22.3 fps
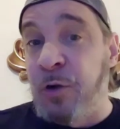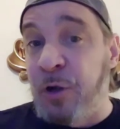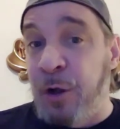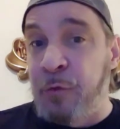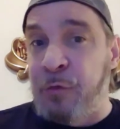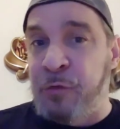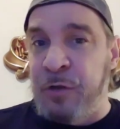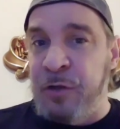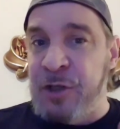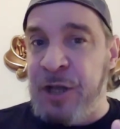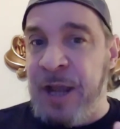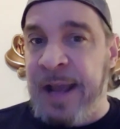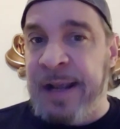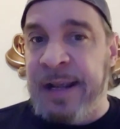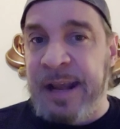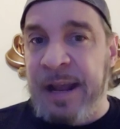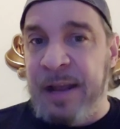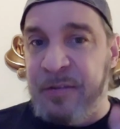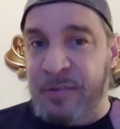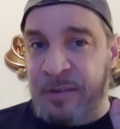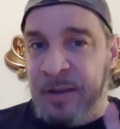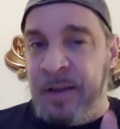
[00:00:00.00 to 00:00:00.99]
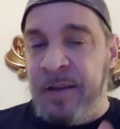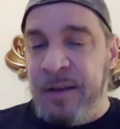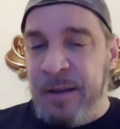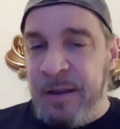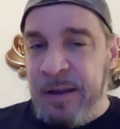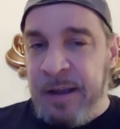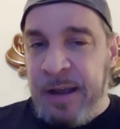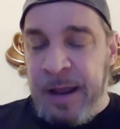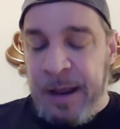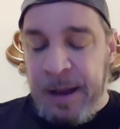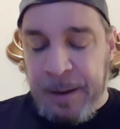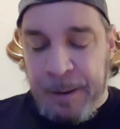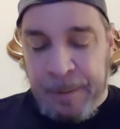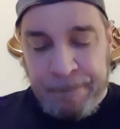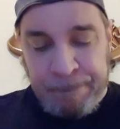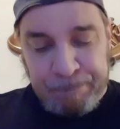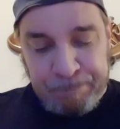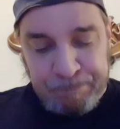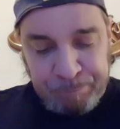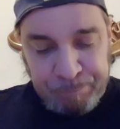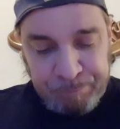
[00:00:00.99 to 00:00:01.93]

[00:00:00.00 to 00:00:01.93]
We'll go see Jackass and